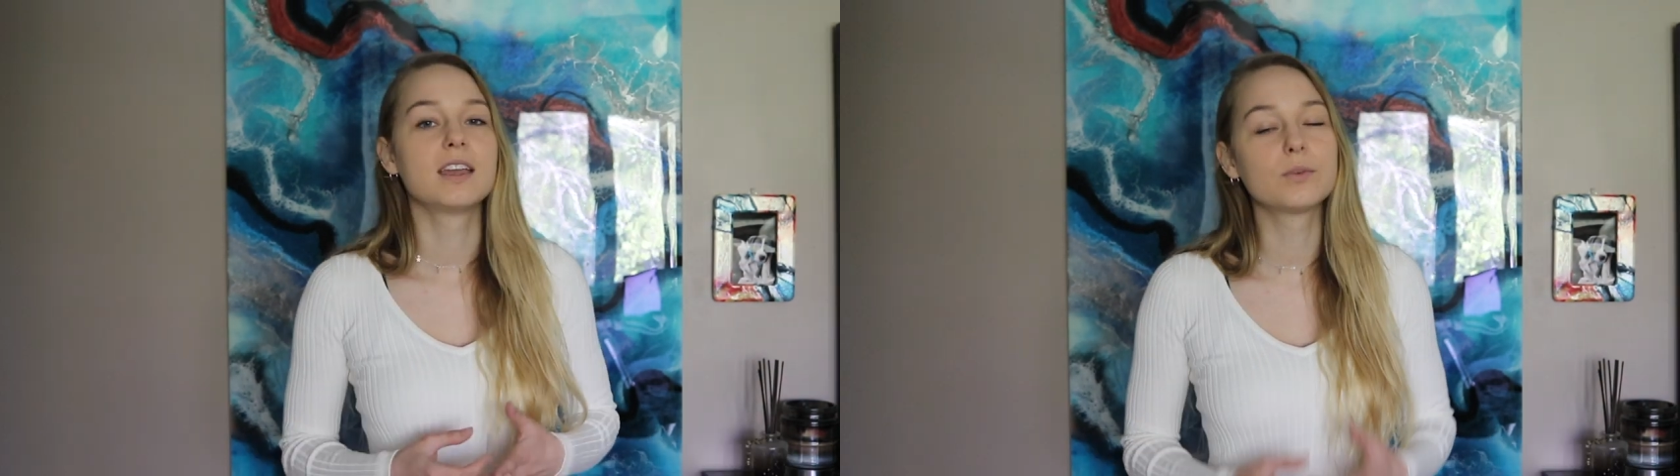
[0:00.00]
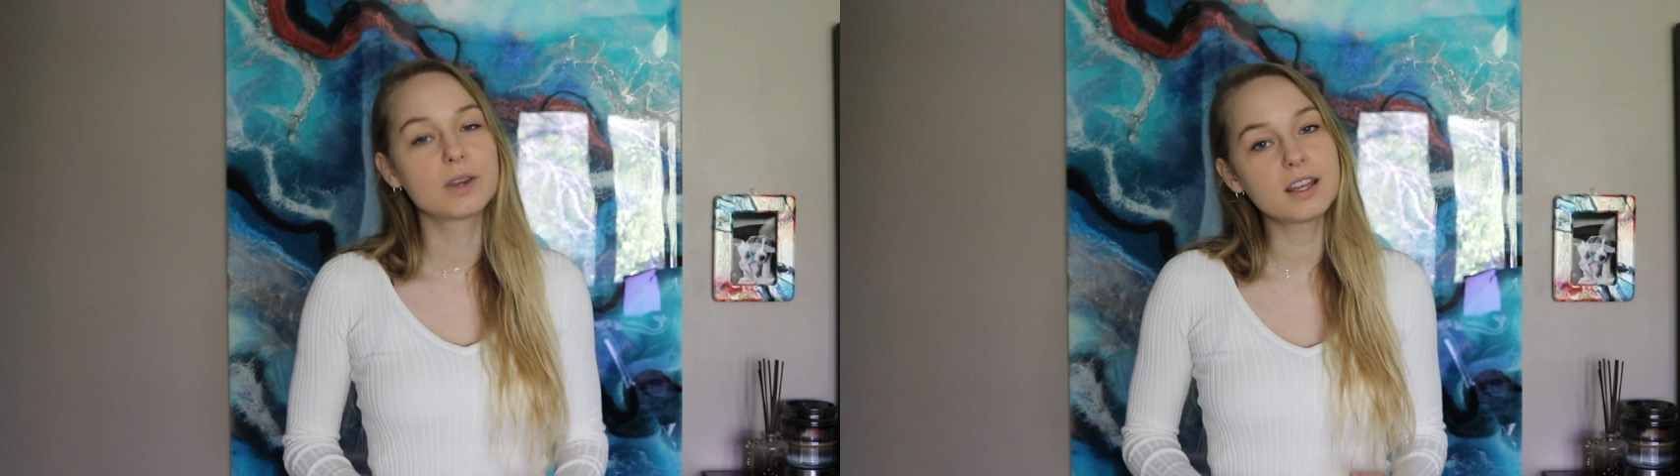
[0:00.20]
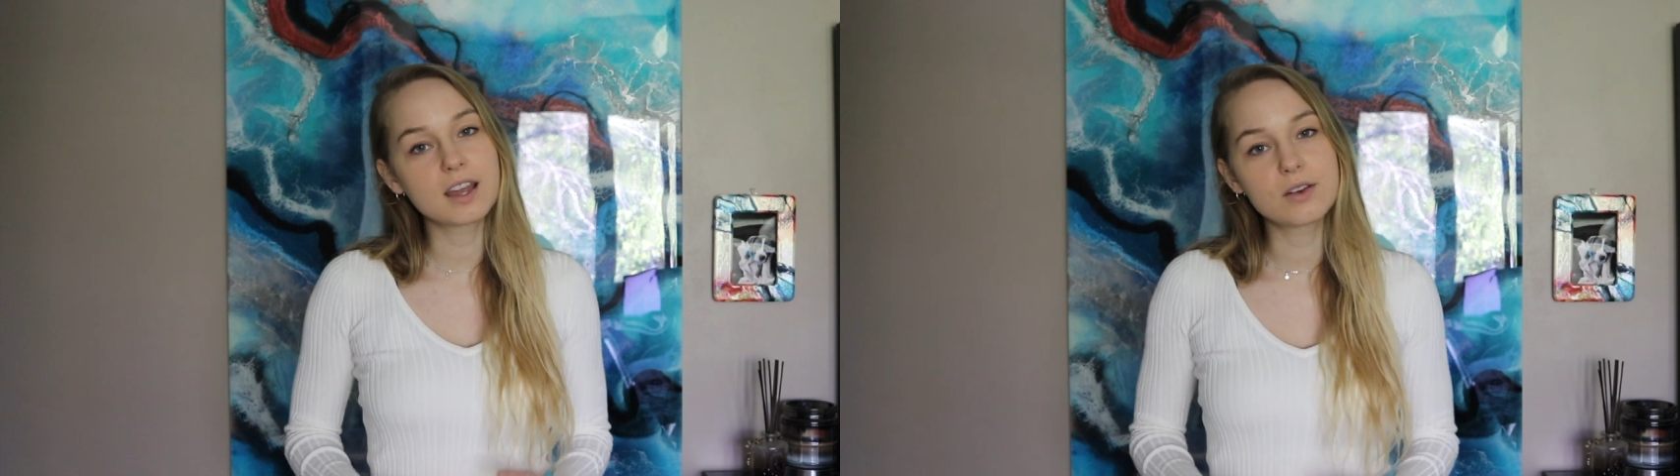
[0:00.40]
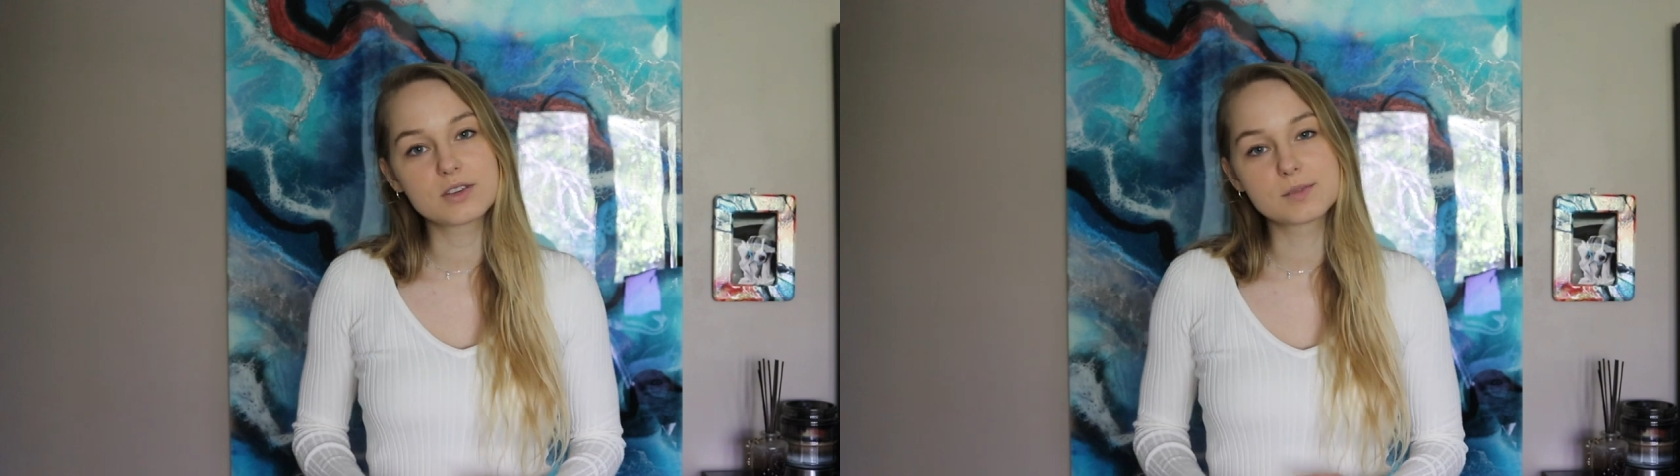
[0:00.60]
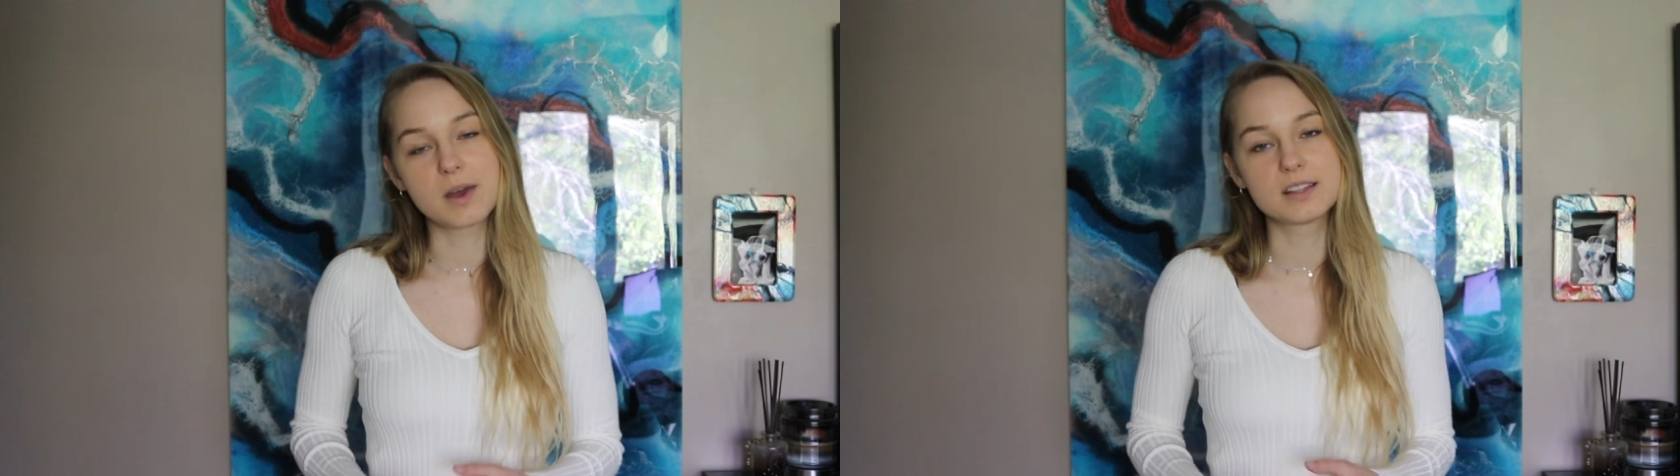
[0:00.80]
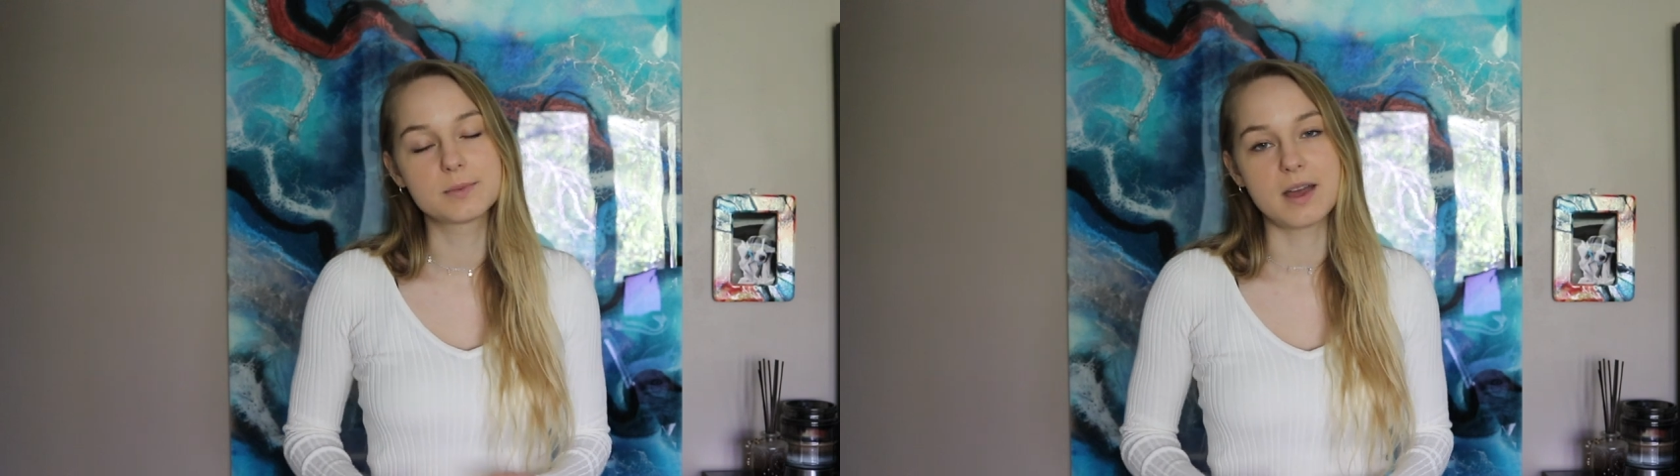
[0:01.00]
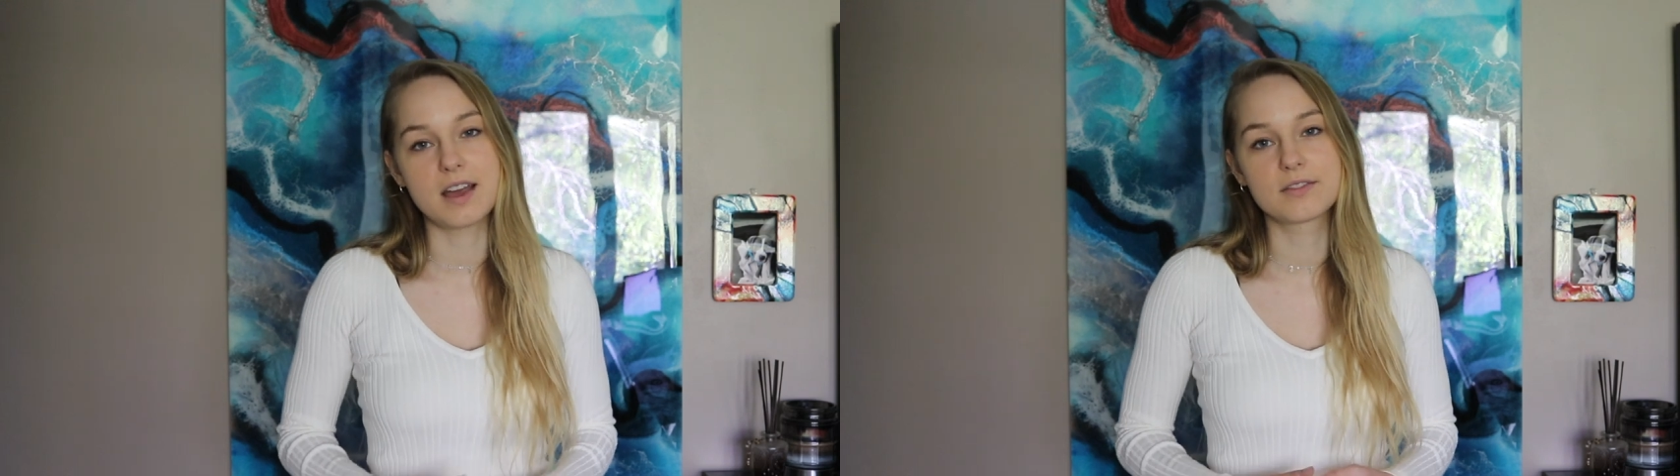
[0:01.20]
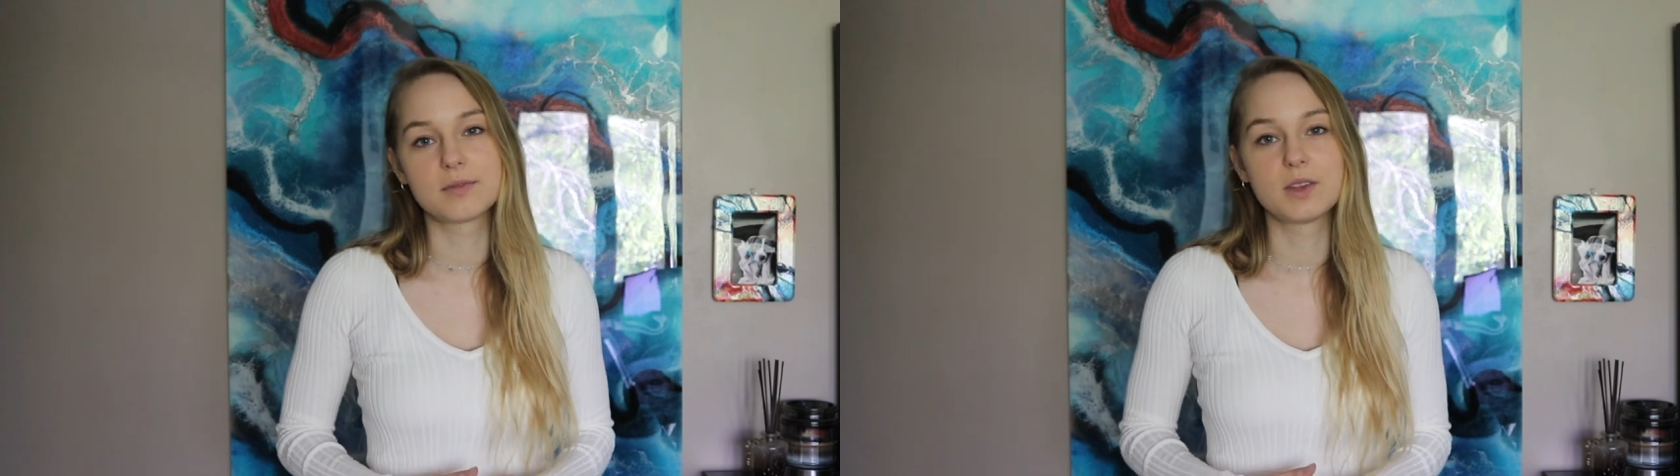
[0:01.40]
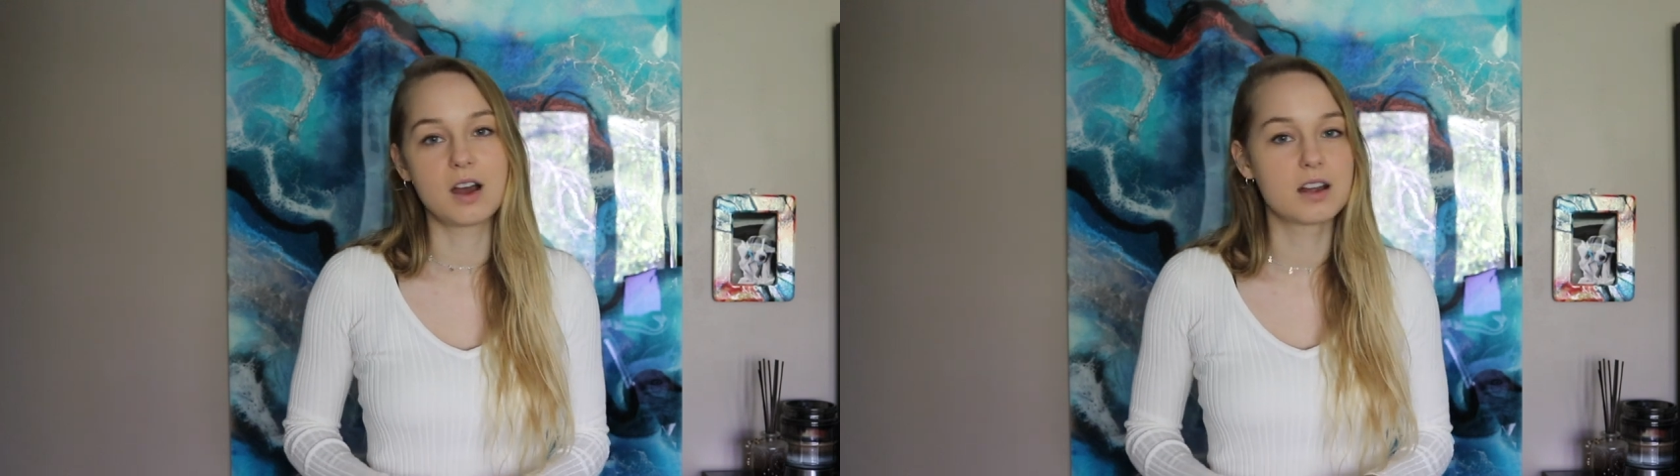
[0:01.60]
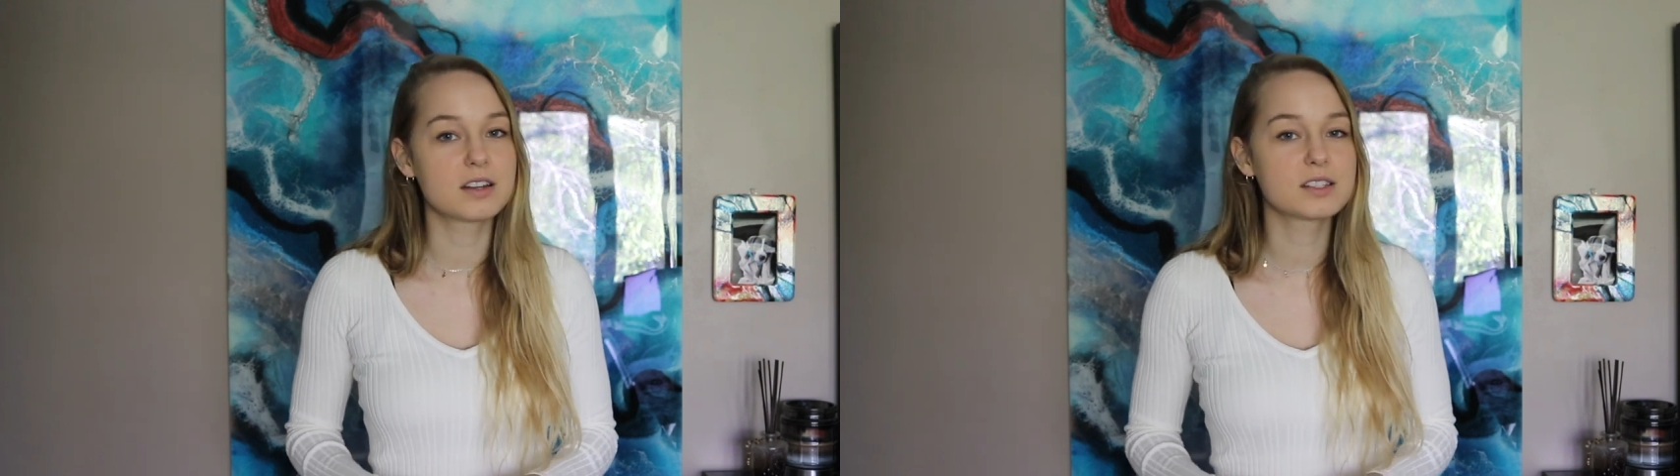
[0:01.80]
And when I got a response back from the
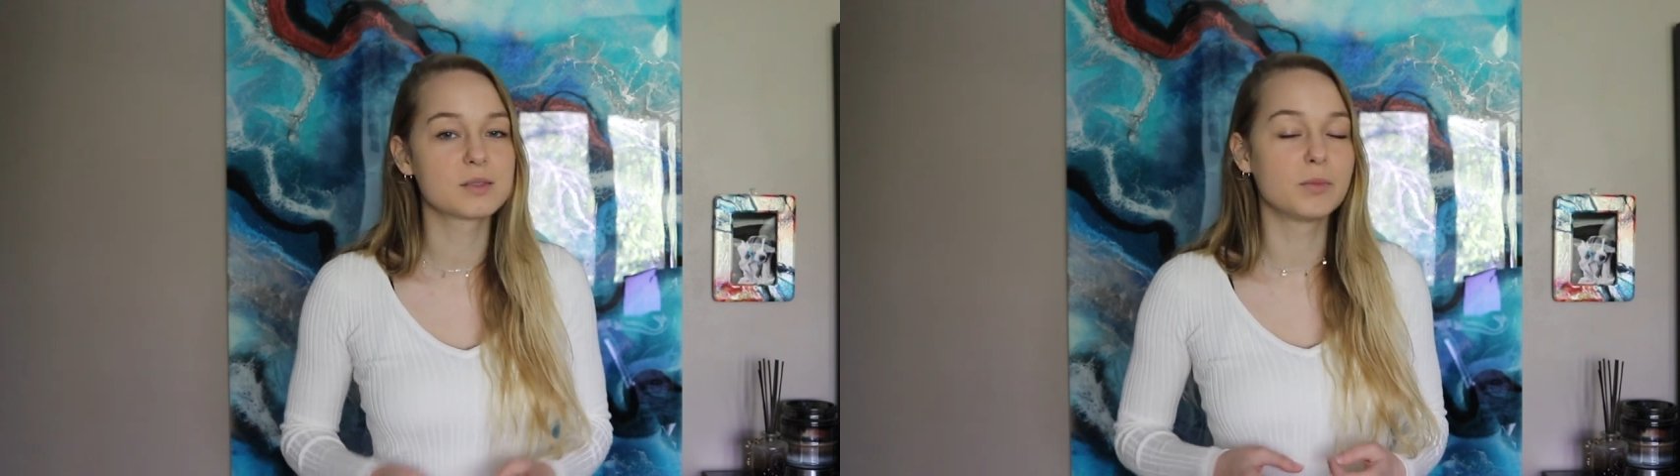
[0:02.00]
artists,